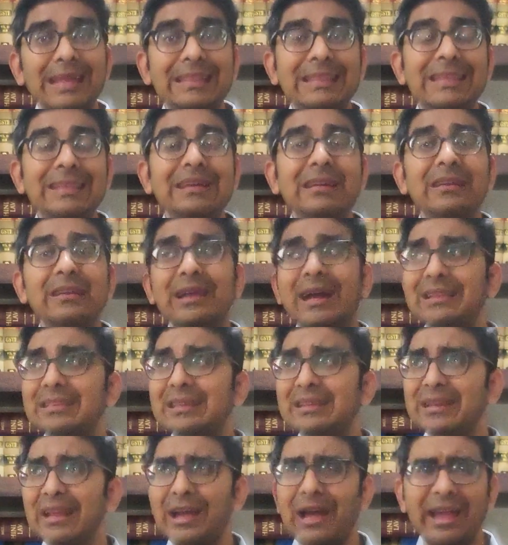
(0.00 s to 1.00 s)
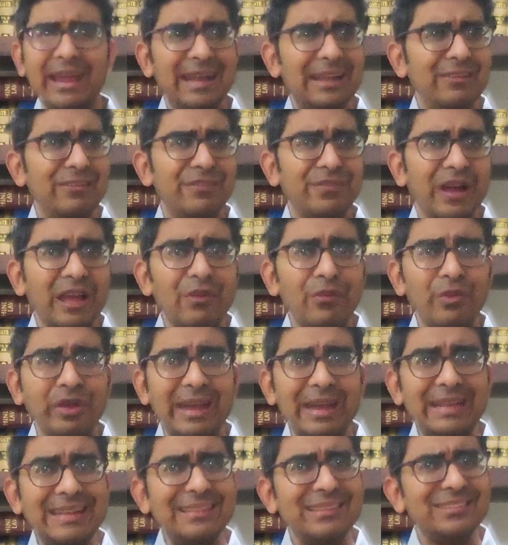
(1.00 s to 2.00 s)
in the year, I think, 85
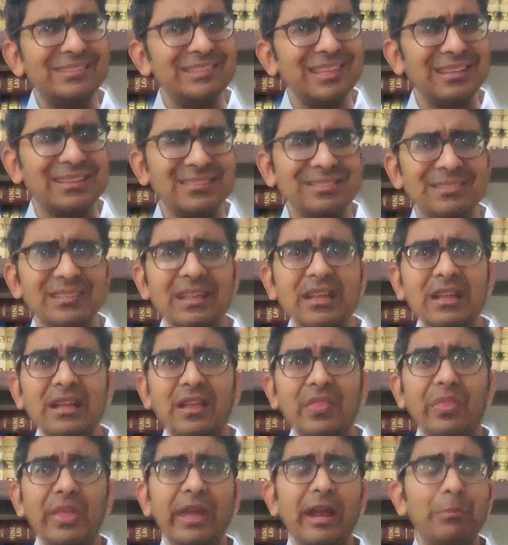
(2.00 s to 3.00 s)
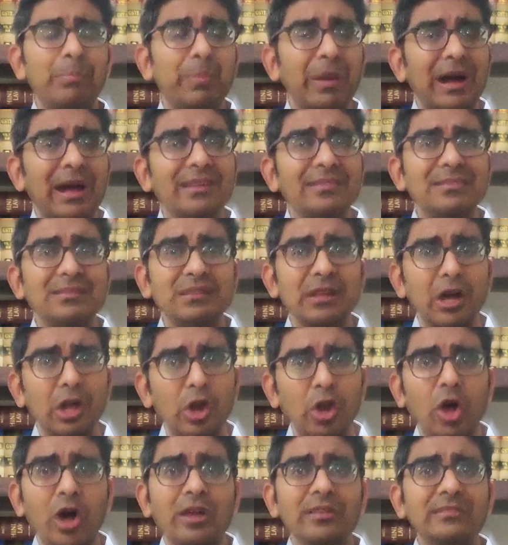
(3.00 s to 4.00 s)
or 86, they had passed a
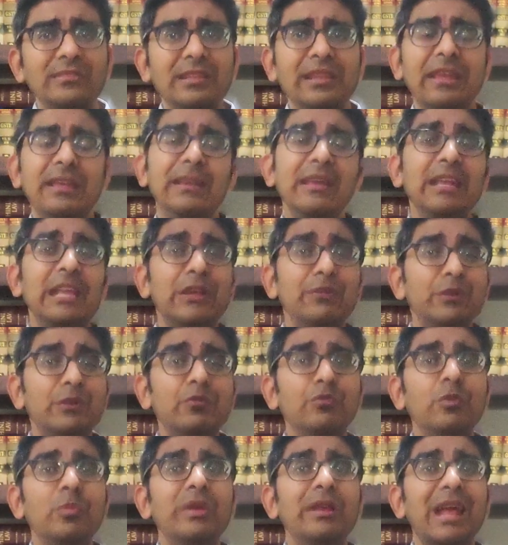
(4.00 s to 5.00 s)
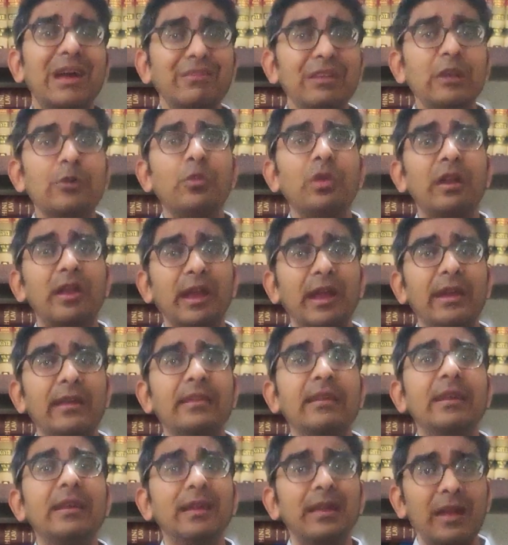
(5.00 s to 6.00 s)
law saying even women have equal
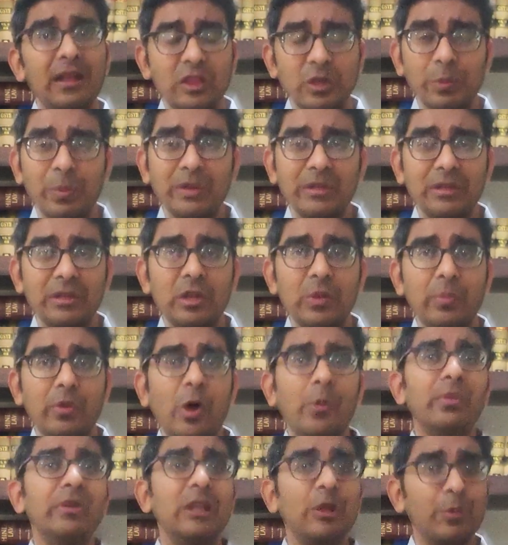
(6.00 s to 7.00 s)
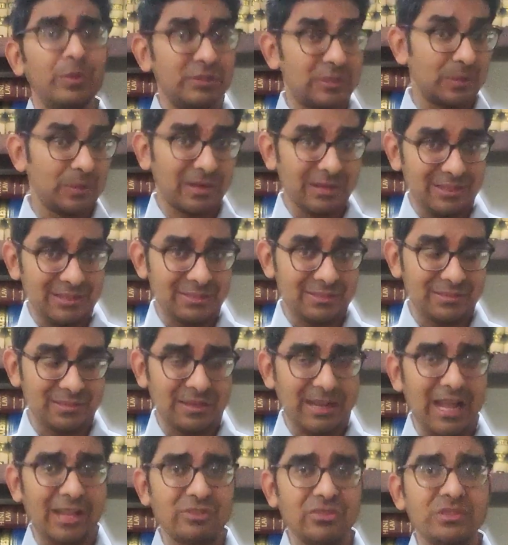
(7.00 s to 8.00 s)
right in the particular property with some conditions
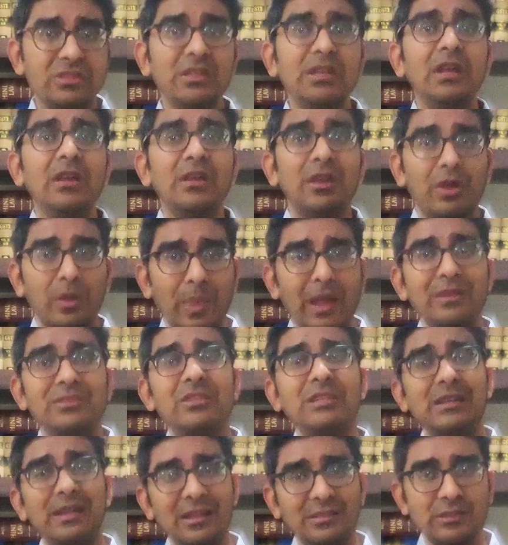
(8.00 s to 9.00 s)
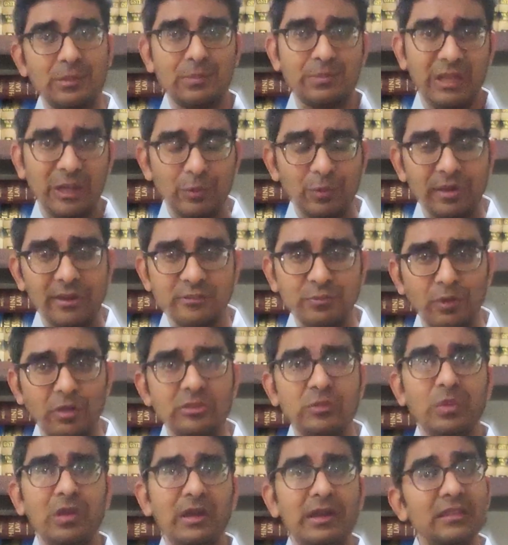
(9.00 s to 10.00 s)
attached, and that she takes up equal
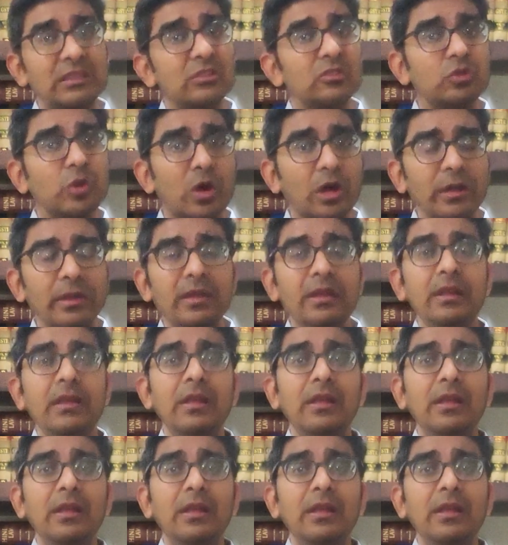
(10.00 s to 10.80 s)
responsibilities and so on.